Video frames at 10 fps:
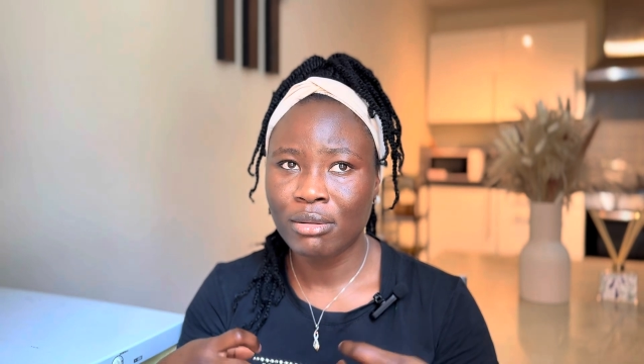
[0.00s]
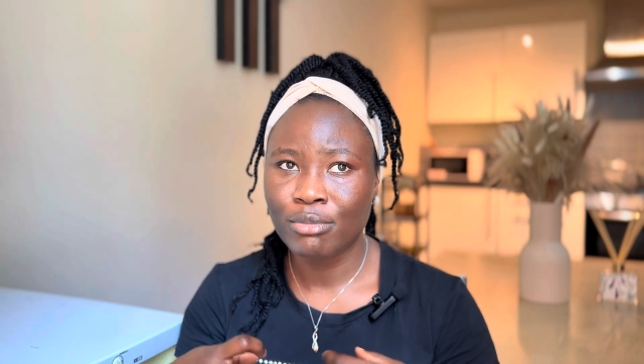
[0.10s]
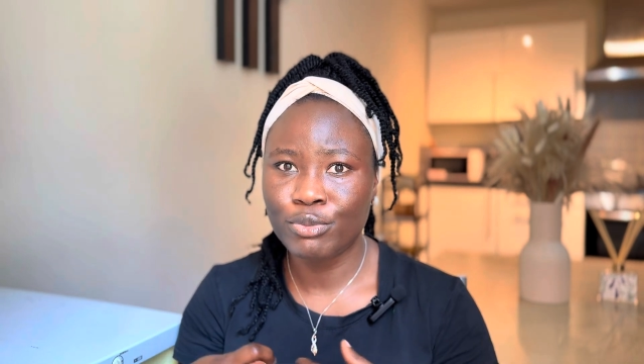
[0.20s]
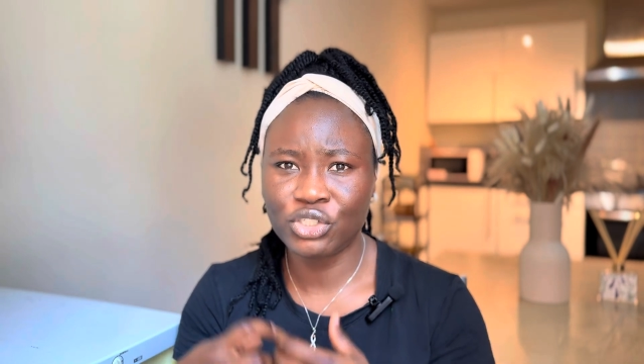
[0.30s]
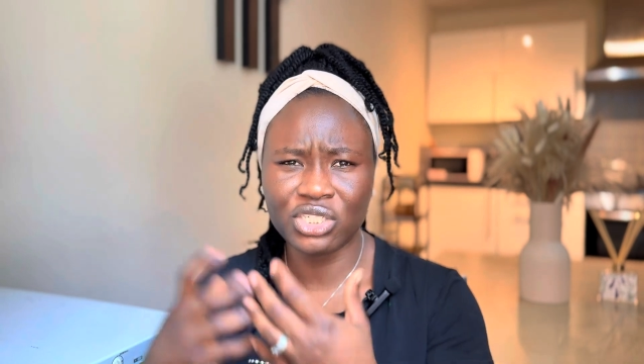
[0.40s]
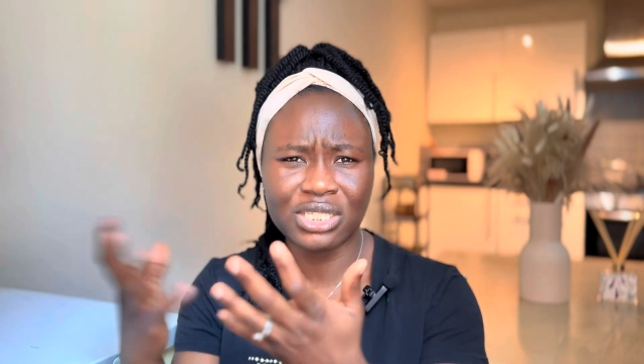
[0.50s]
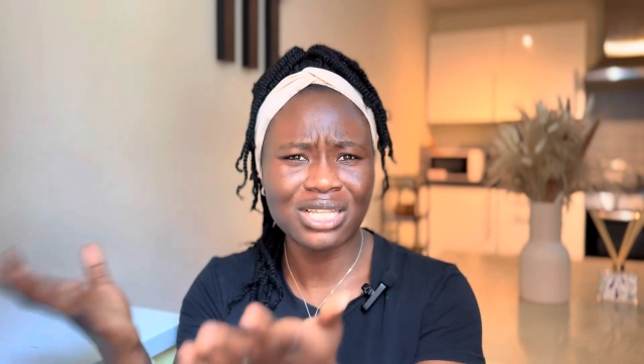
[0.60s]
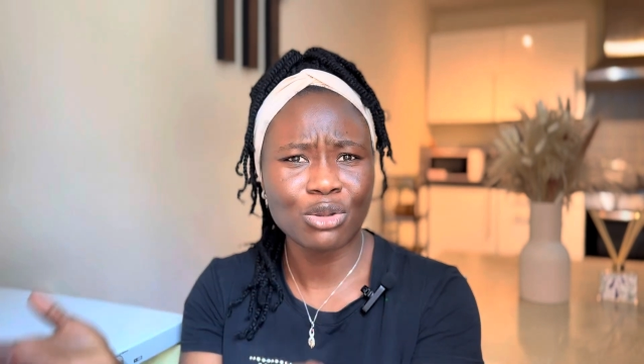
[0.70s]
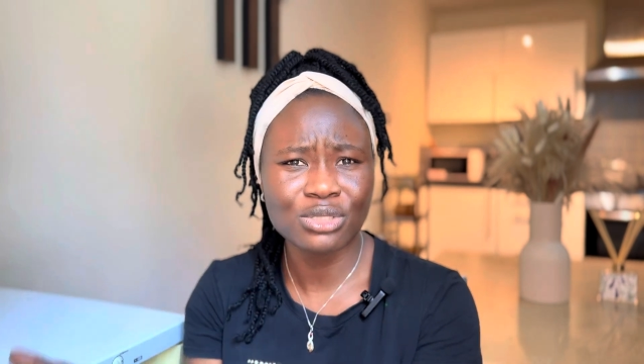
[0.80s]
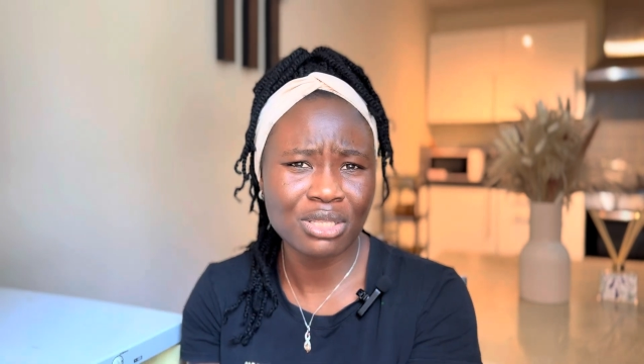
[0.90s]
pushes it
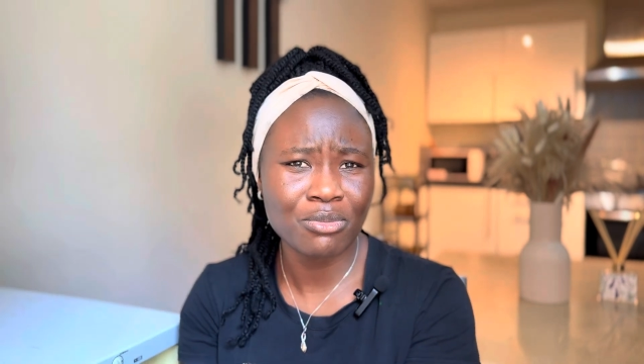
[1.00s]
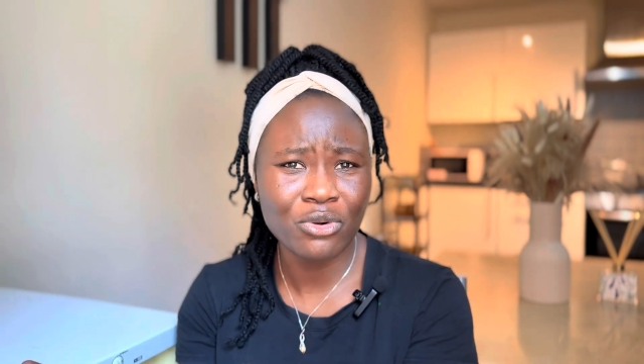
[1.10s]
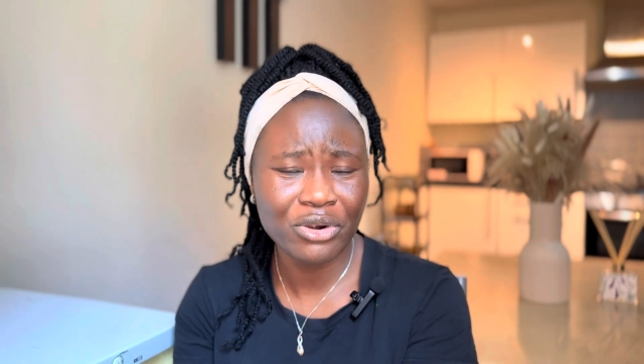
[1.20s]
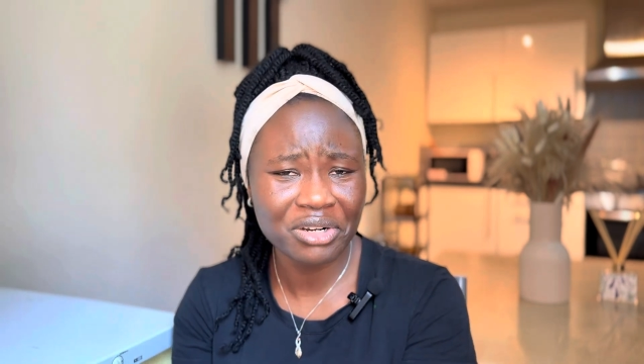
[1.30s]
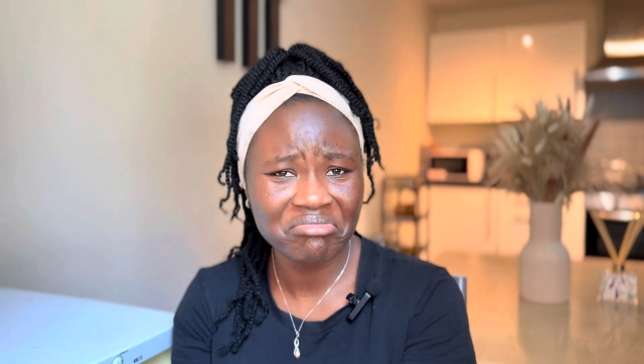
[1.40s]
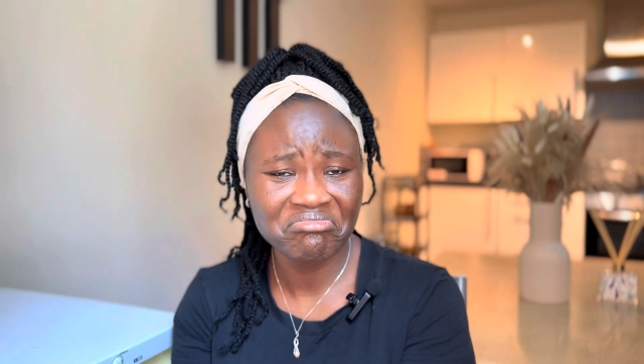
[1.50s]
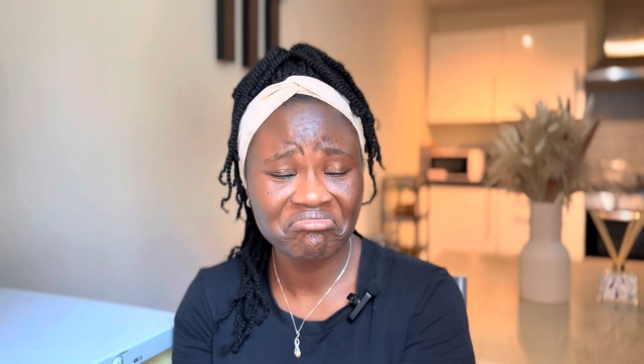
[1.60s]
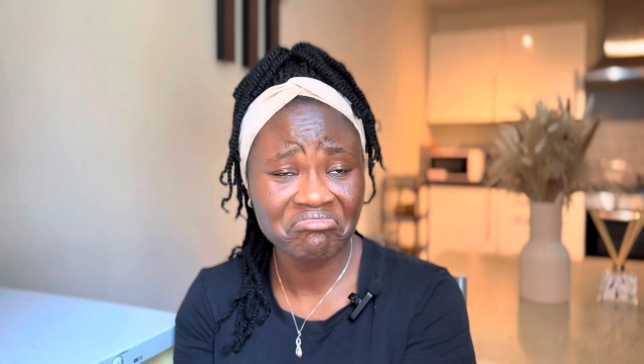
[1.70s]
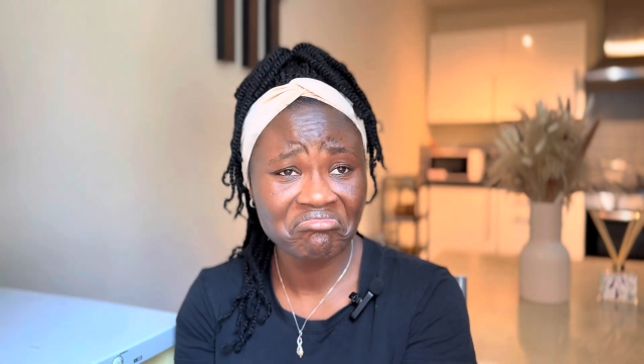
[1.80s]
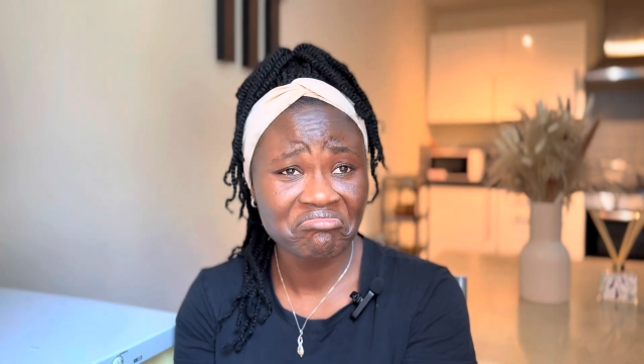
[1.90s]
out the more.
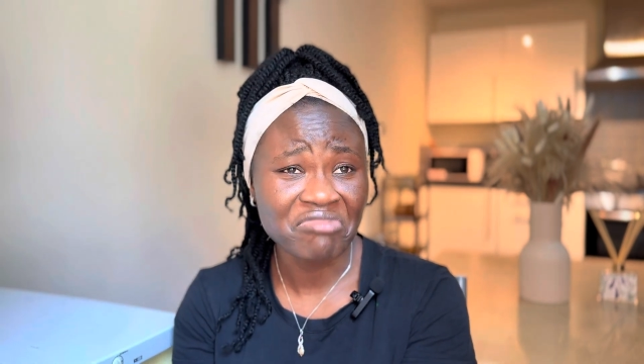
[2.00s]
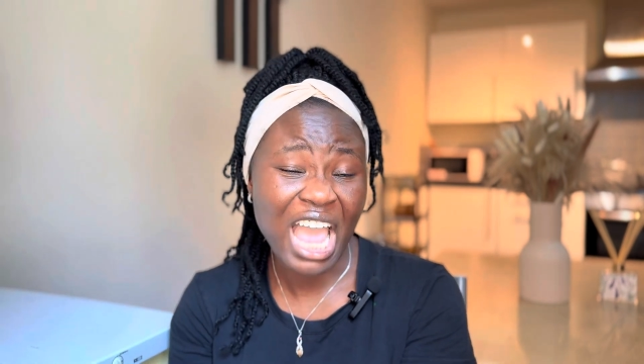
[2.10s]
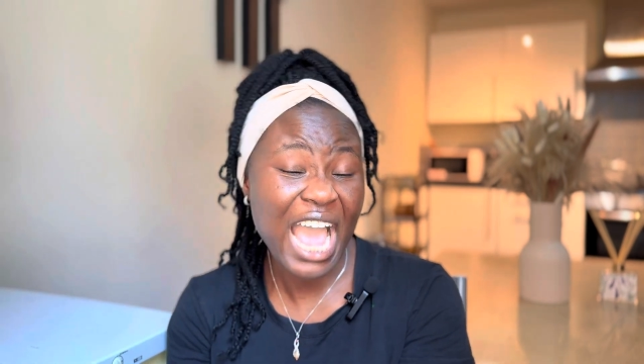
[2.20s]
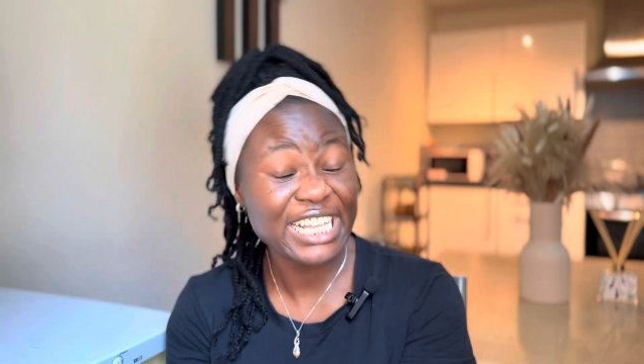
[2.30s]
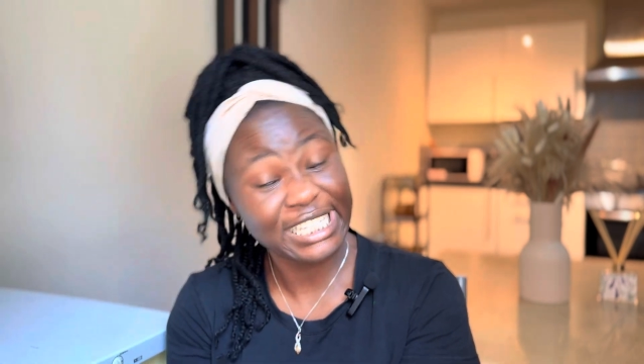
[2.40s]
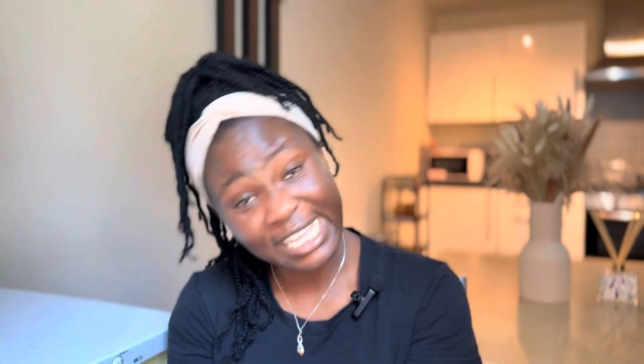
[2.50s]
I